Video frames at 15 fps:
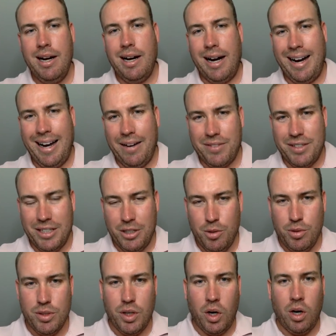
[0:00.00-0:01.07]
I have to
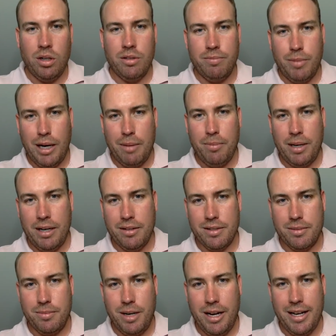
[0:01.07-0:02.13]
use all of my miles
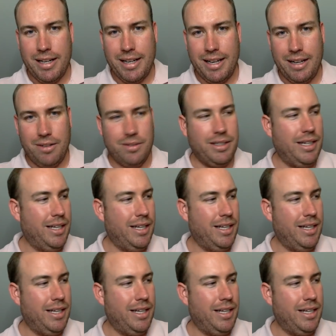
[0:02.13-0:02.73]
in my account,